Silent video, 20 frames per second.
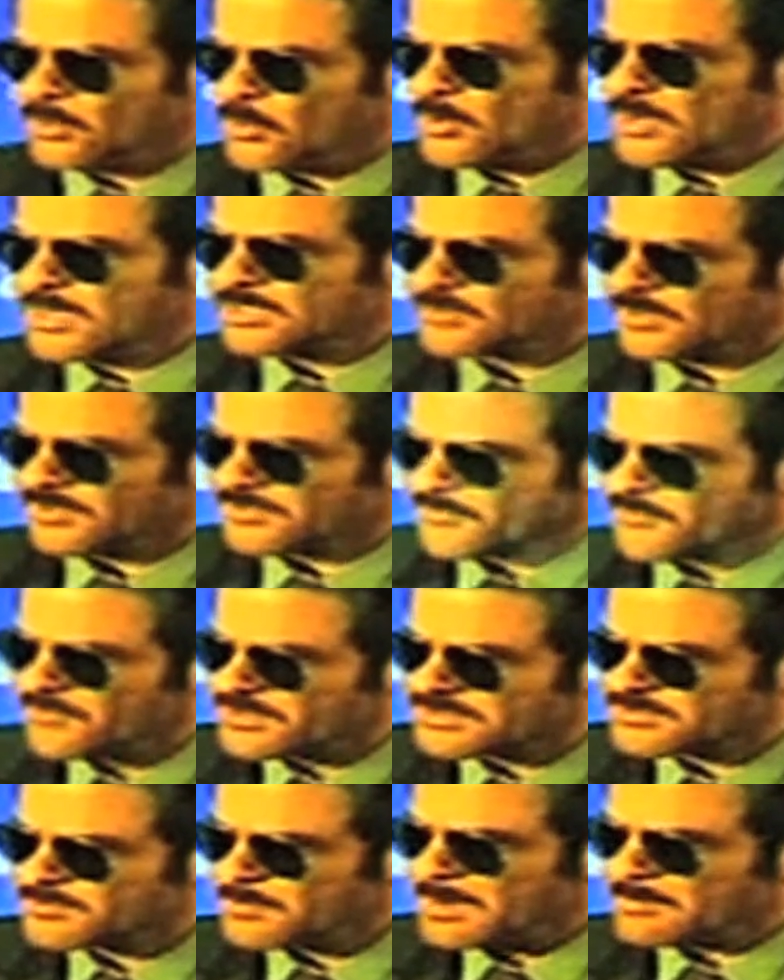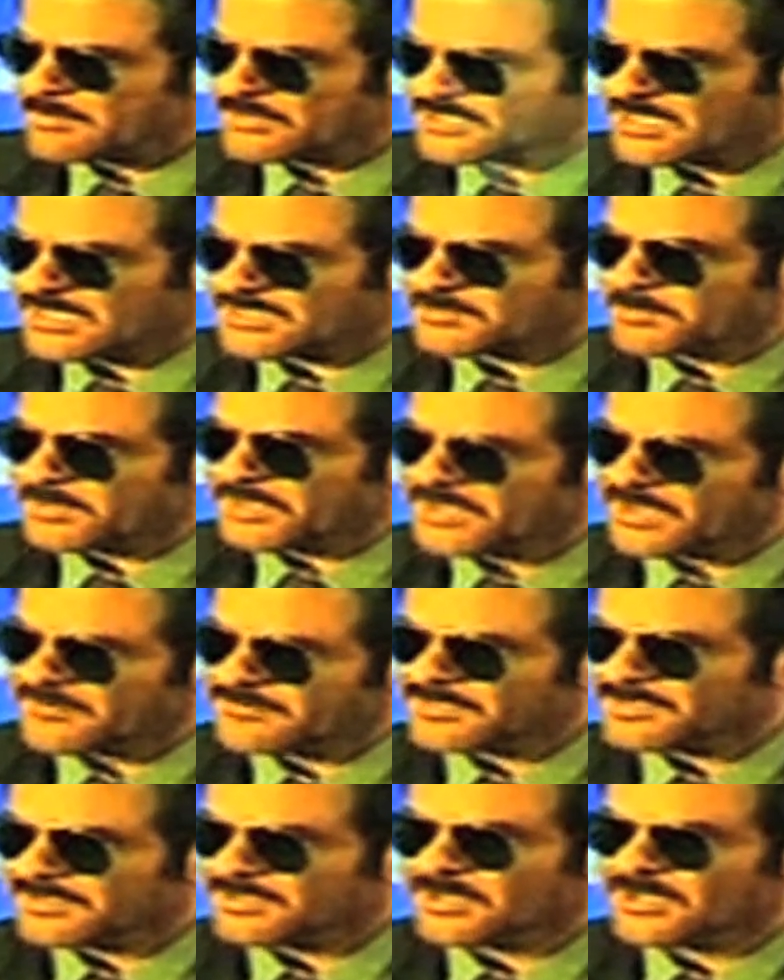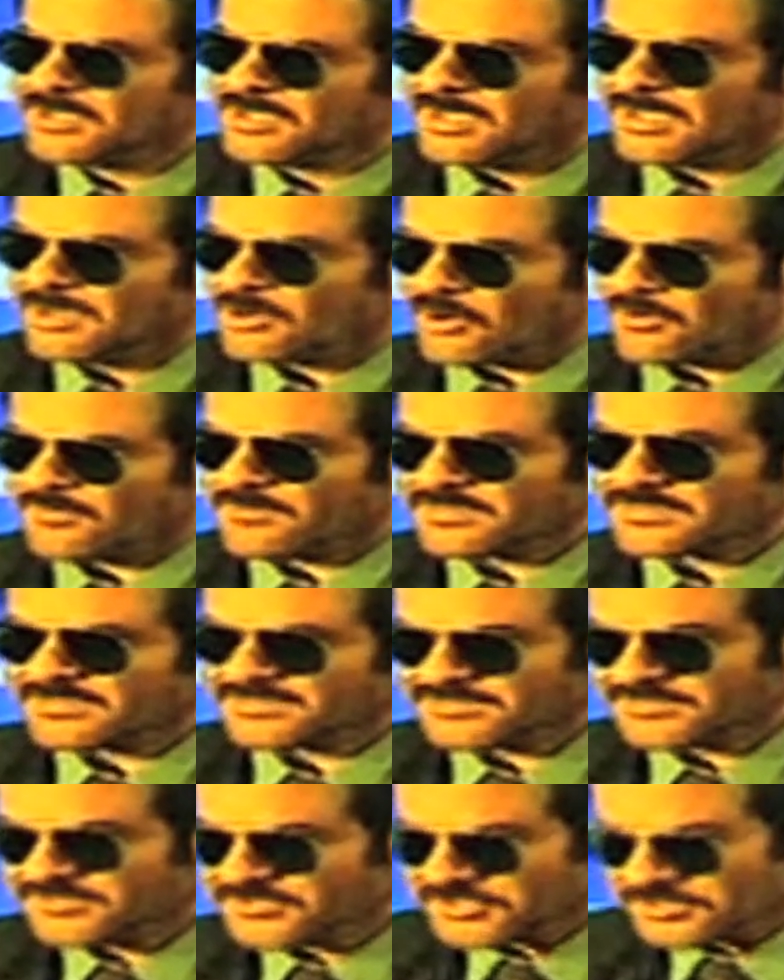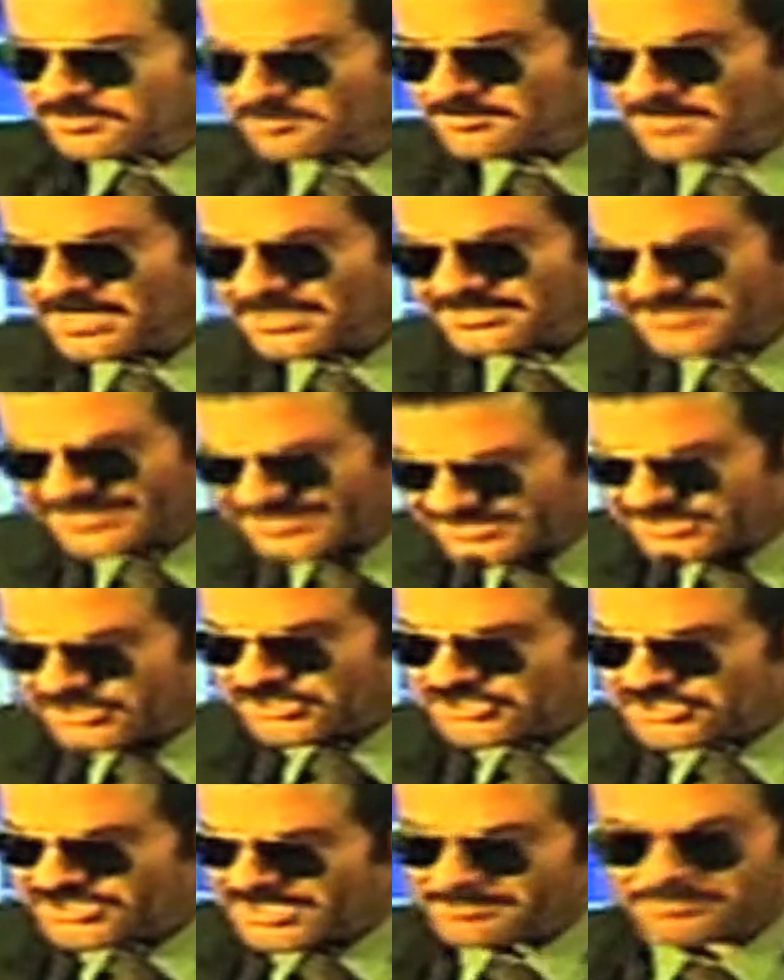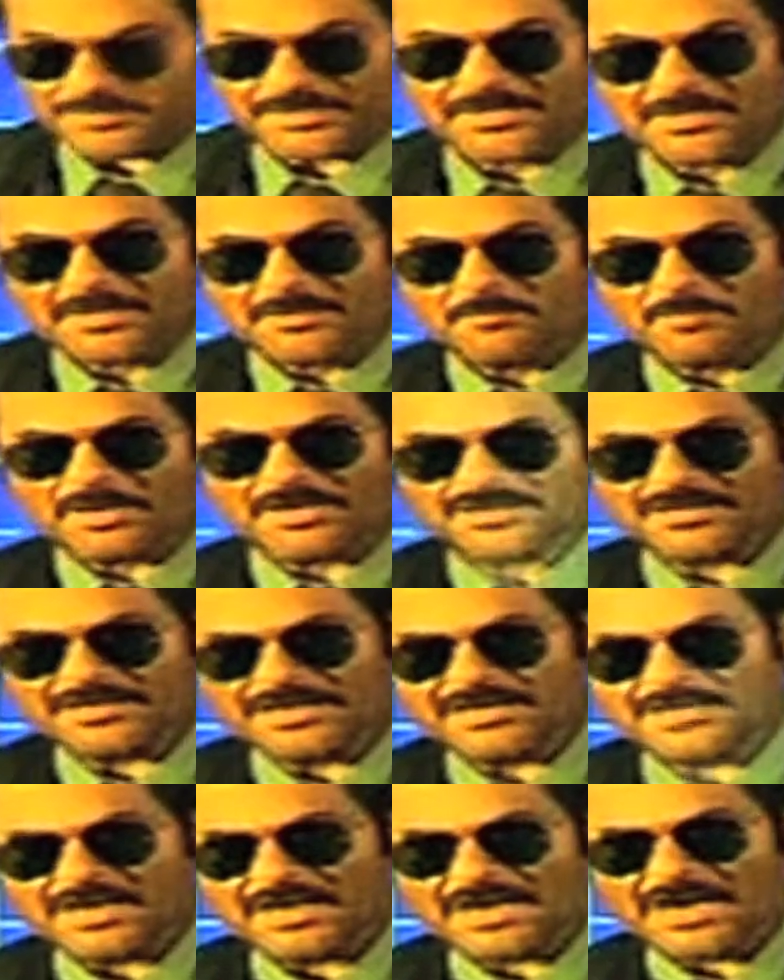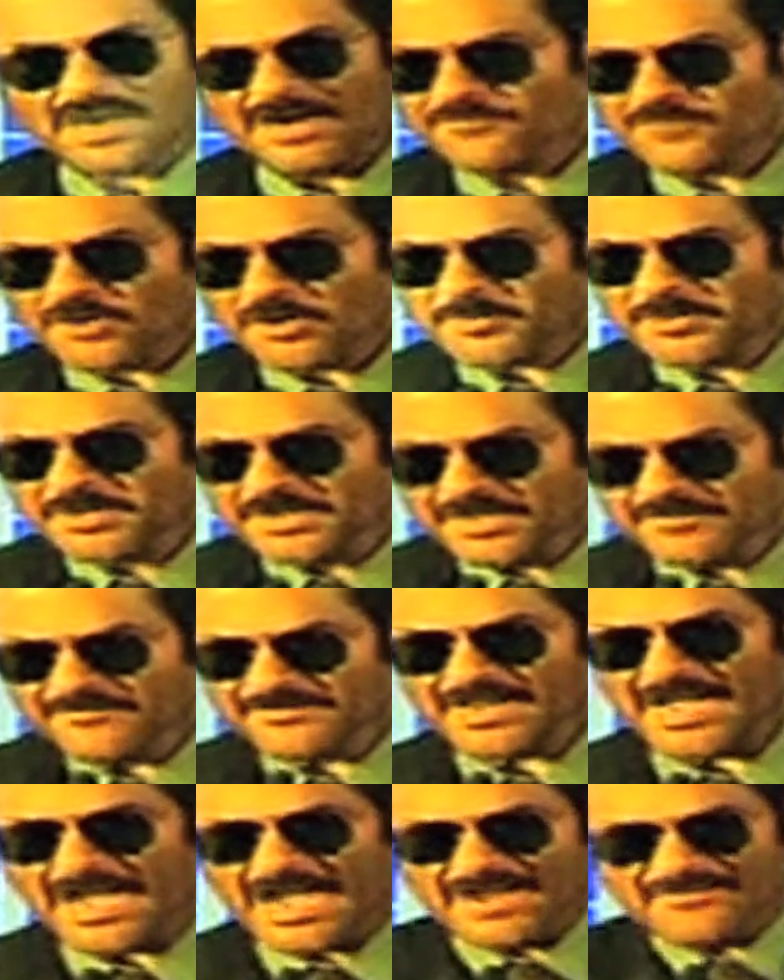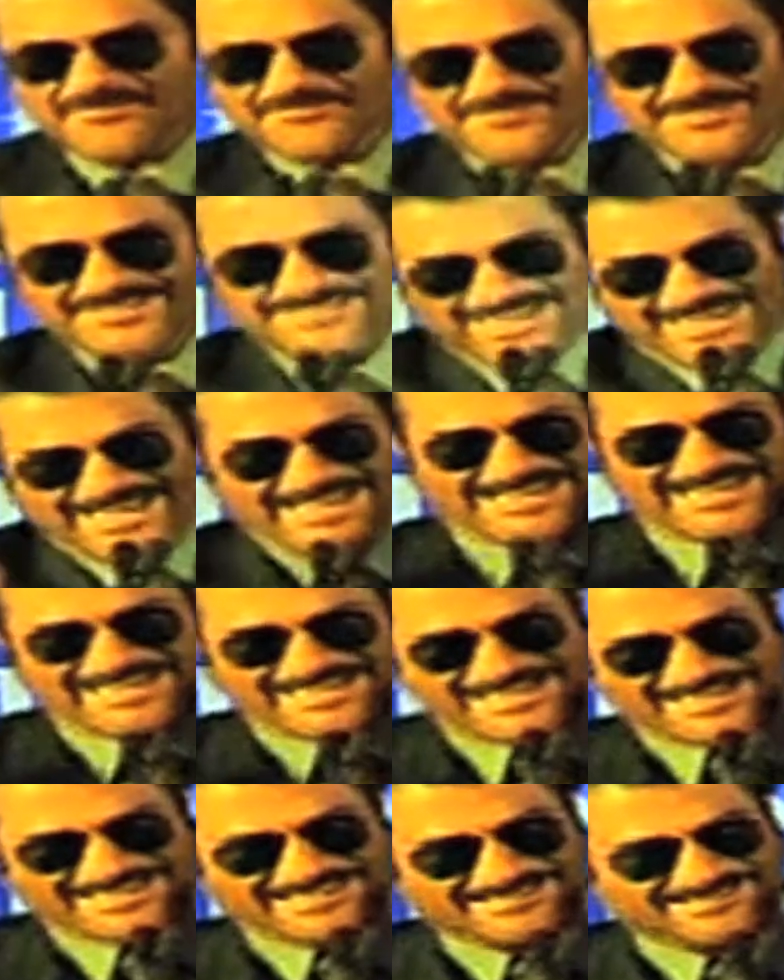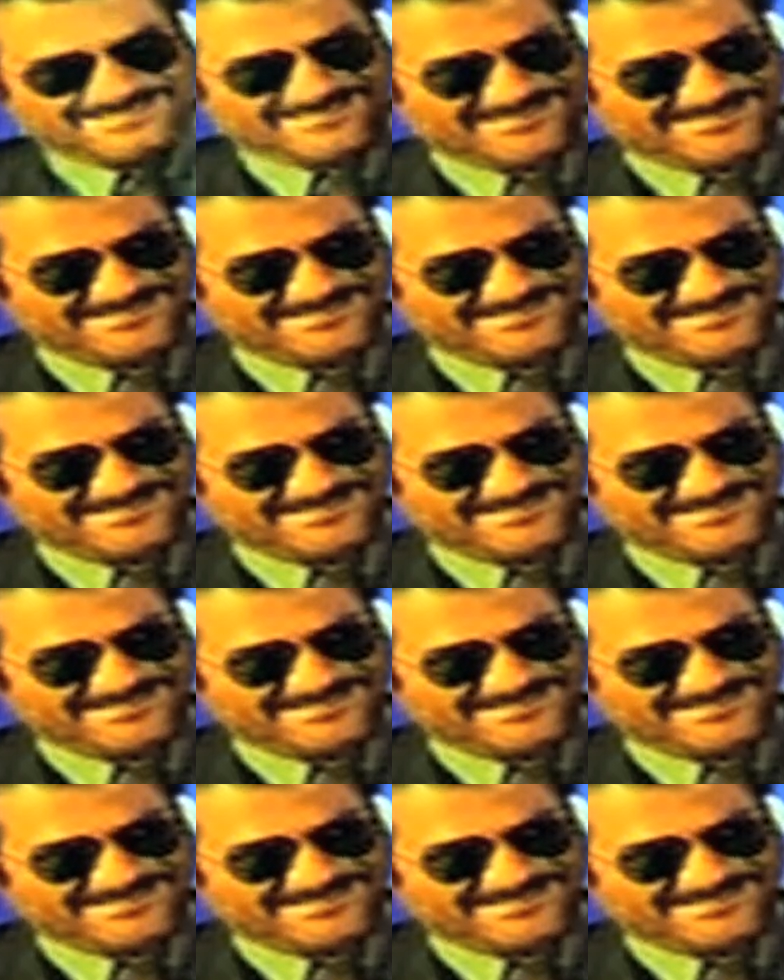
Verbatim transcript: uh, Wiz, one of the Wiz members has been given an honorary citizen, citizenship, but I've not been given, I've taken it.